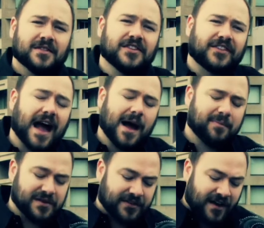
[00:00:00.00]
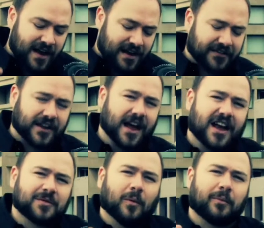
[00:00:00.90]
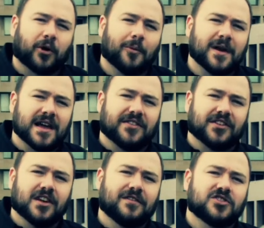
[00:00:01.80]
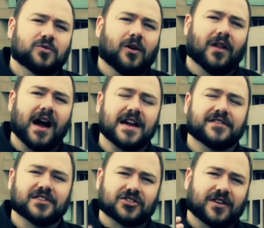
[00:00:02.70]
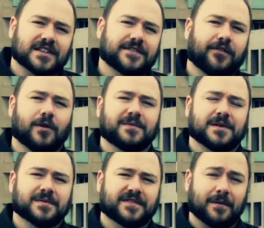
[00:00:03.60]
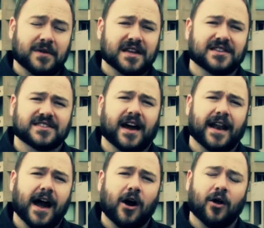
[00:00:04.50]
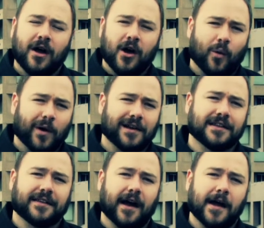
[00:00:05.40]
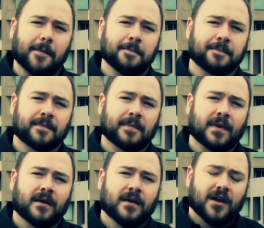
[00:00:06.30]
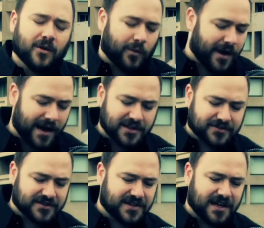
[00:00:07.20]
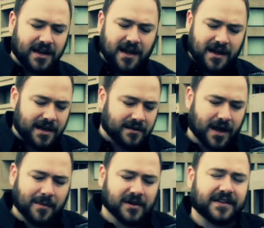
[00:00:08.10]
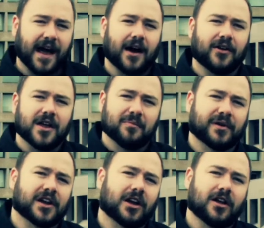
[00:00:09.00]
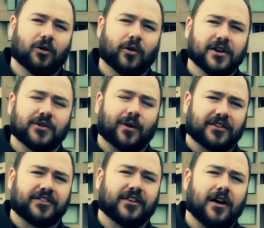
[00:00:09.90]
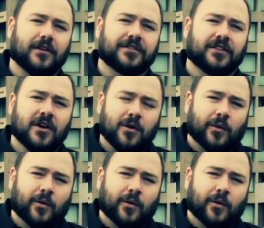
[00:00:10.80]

This happens as the gospel permeates individual lives and transforms them from the inside out, one at a time. We're not interested in coming to town and bringing glory to ourselves.